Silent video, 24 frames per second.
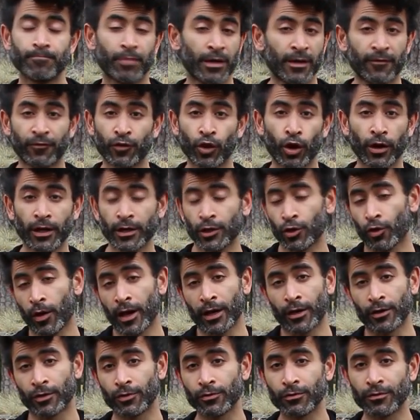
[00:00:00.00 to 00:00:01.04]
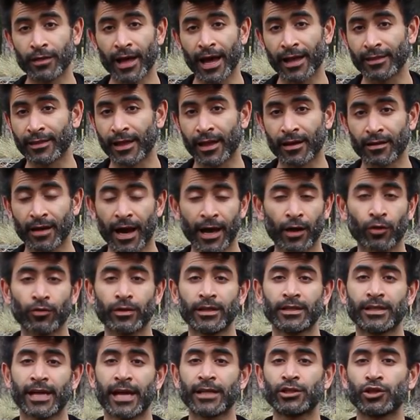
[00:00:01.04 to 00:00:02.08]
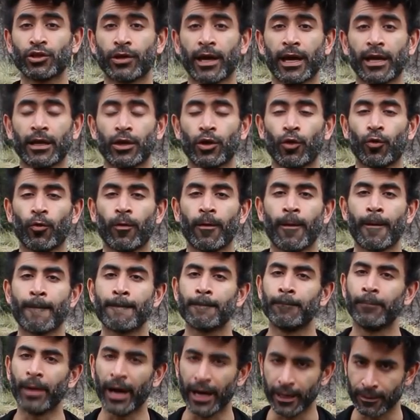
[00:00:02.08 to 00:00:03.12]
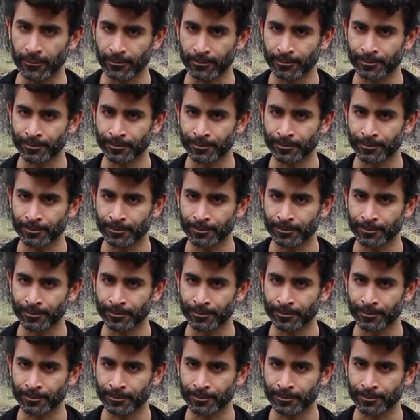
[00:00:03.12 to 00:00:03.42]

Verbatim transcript: But if you already know how to do that, then I don't need to educate you. But